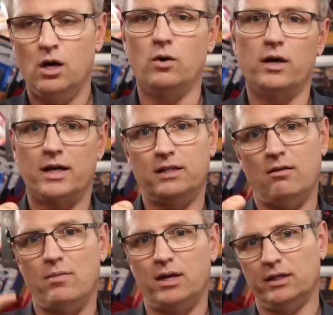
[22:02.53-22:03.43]
oh, I got that
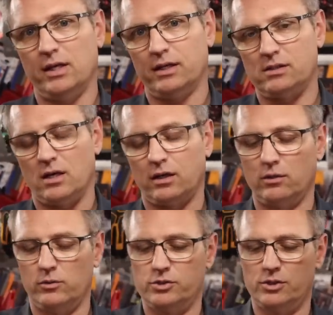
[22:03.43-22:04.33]
magnetic socket I
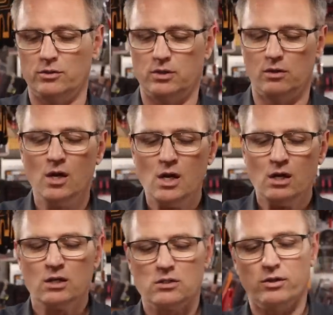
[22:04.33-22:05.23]
wanna show too.
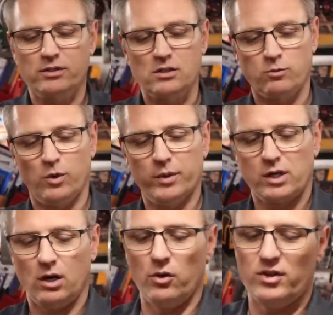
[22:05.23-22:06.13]
So this is what we
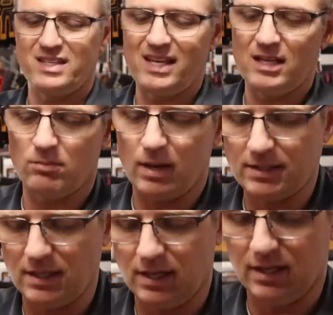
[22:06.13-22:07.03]
call the 10 by
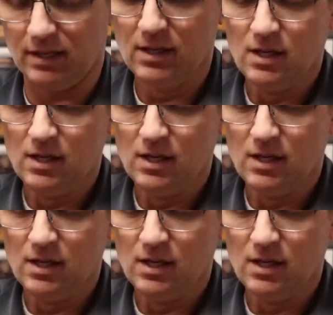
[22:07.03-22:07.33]
10.